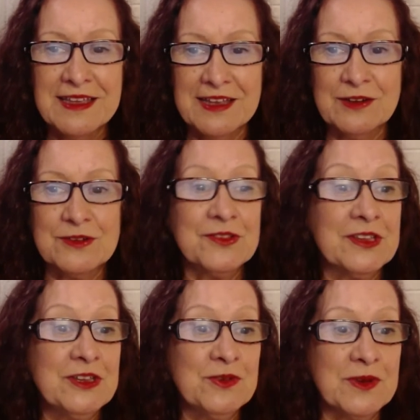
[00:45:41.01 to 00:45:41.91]
and I'll see
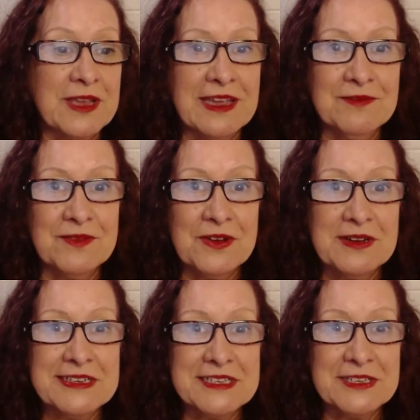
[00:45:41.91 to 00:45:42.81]
you again
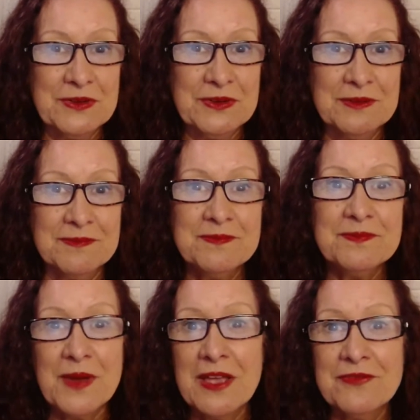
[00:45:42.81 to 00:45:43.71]
very soon.
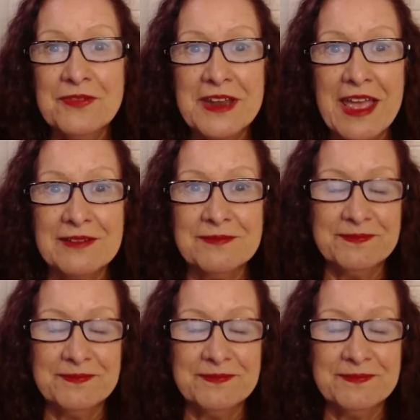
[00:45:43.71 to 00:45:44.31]
Bye for now.